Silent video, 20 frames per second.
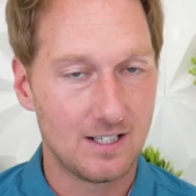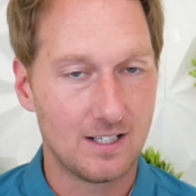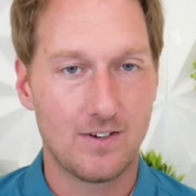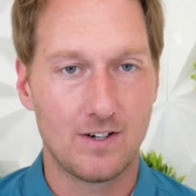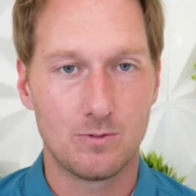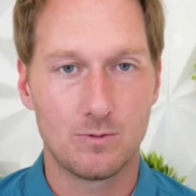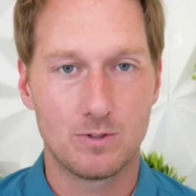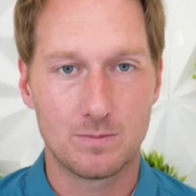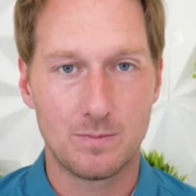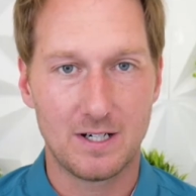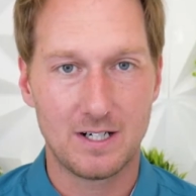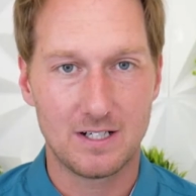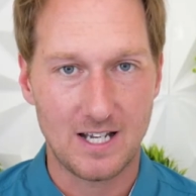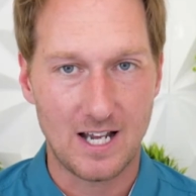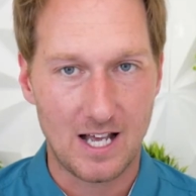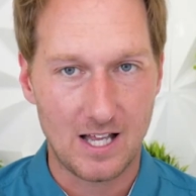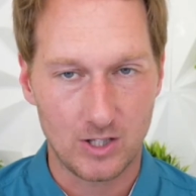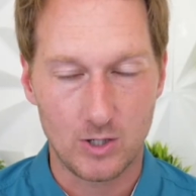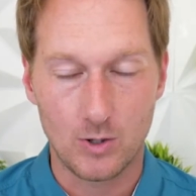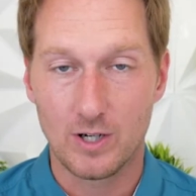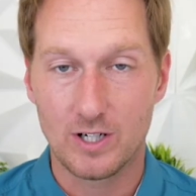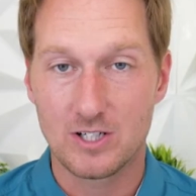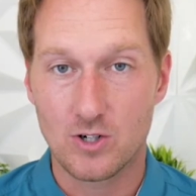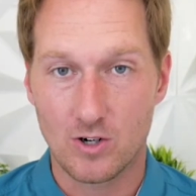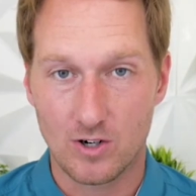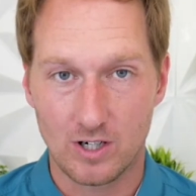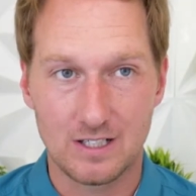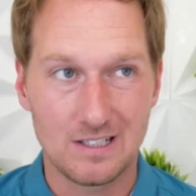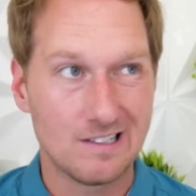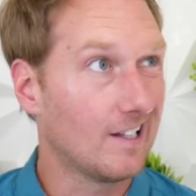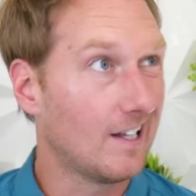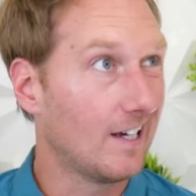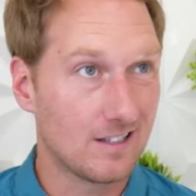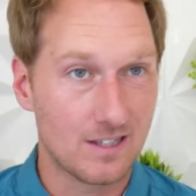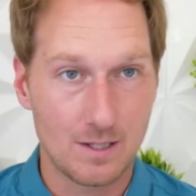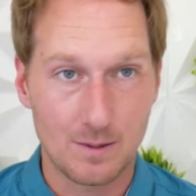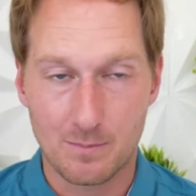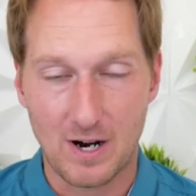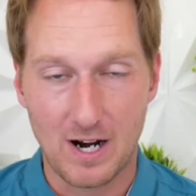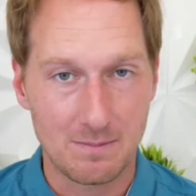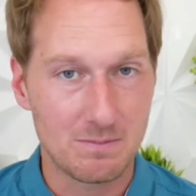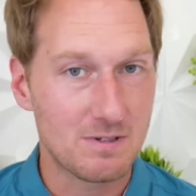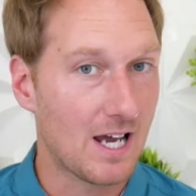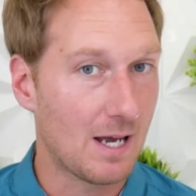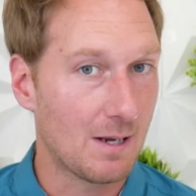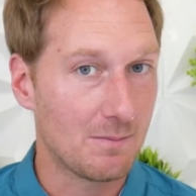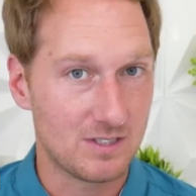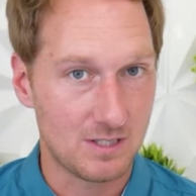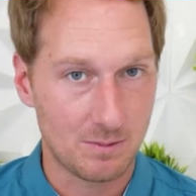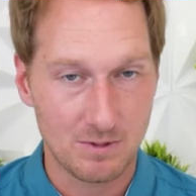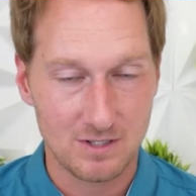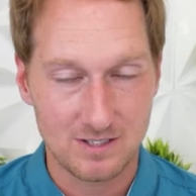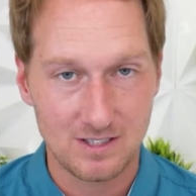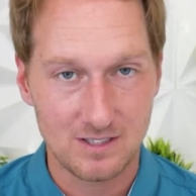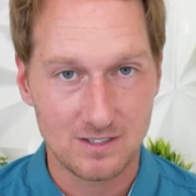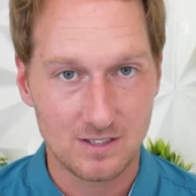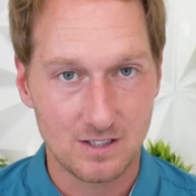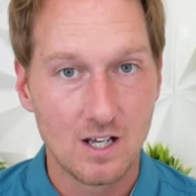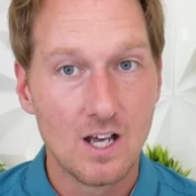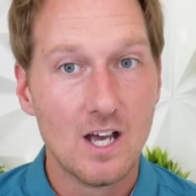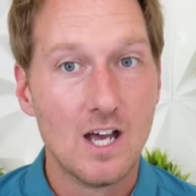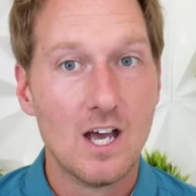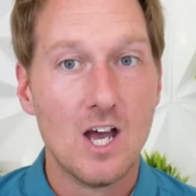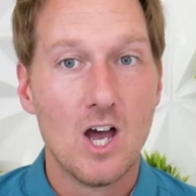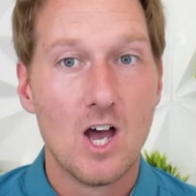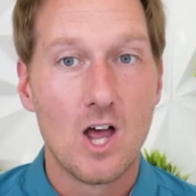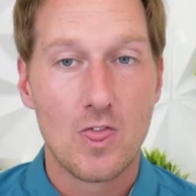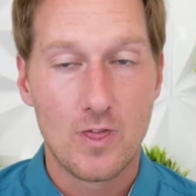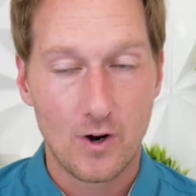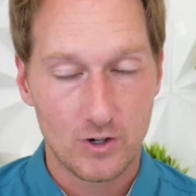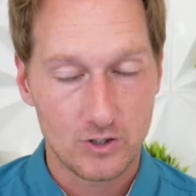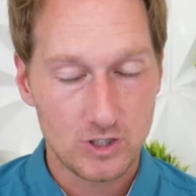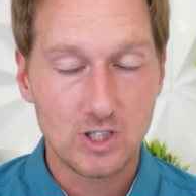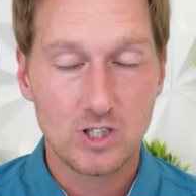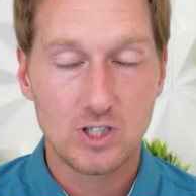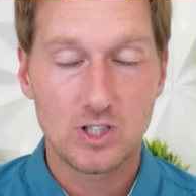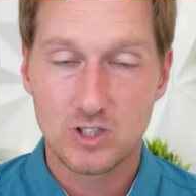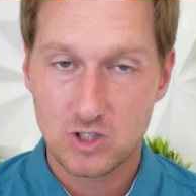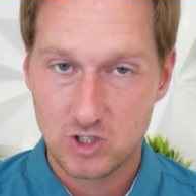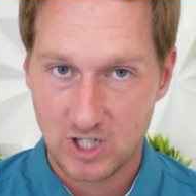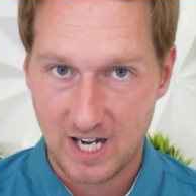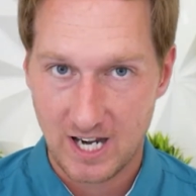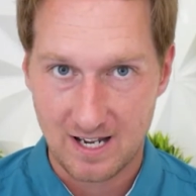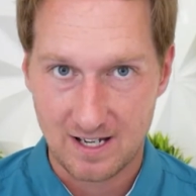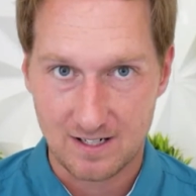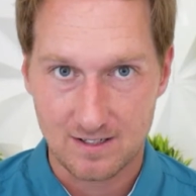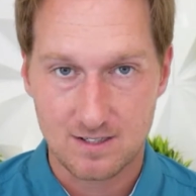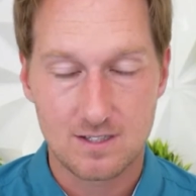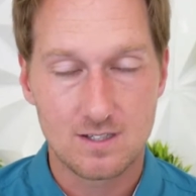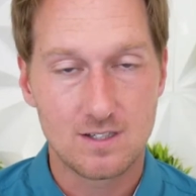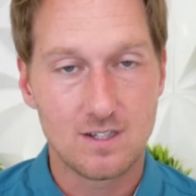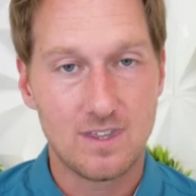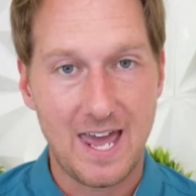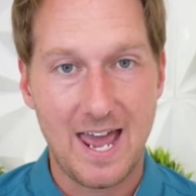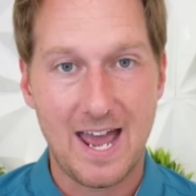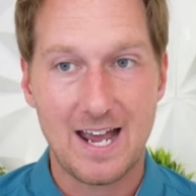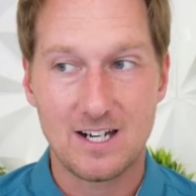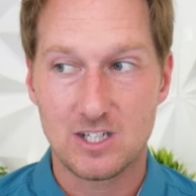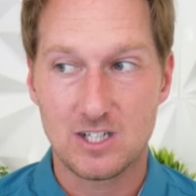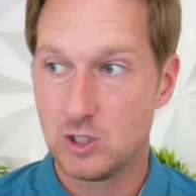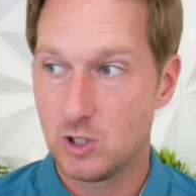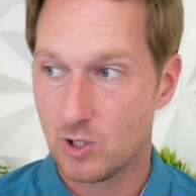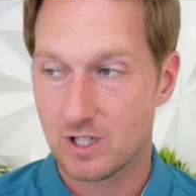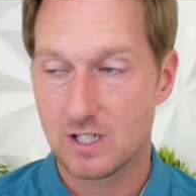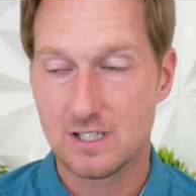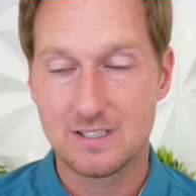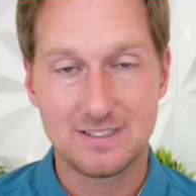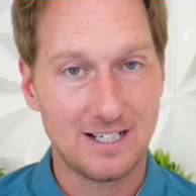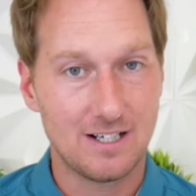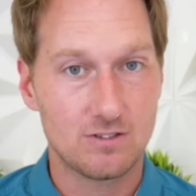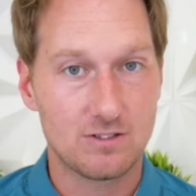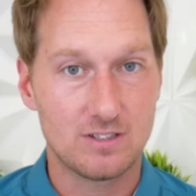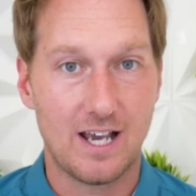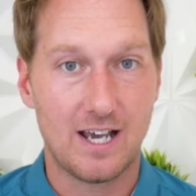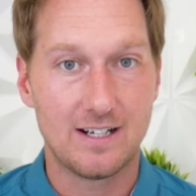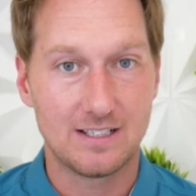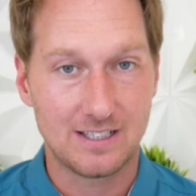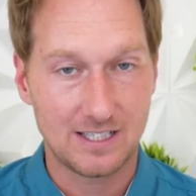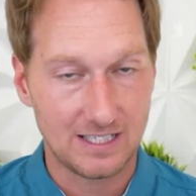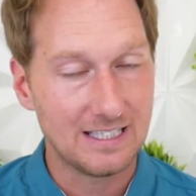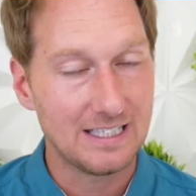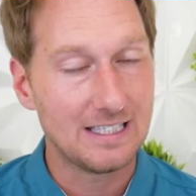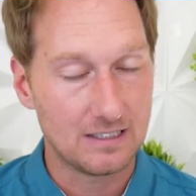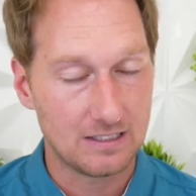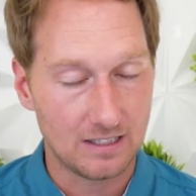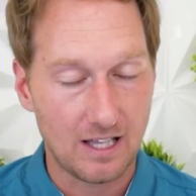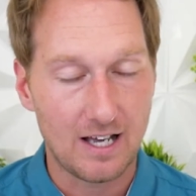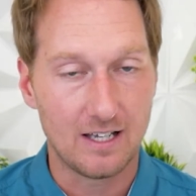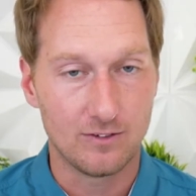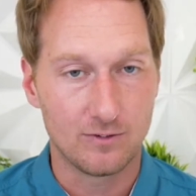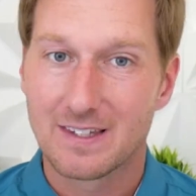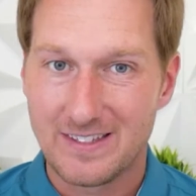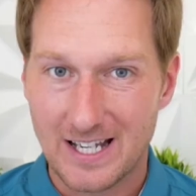if anyone's been into Illinois during like the prime time summer season, there's a good chance that you're going to sit outside and get eaten alive.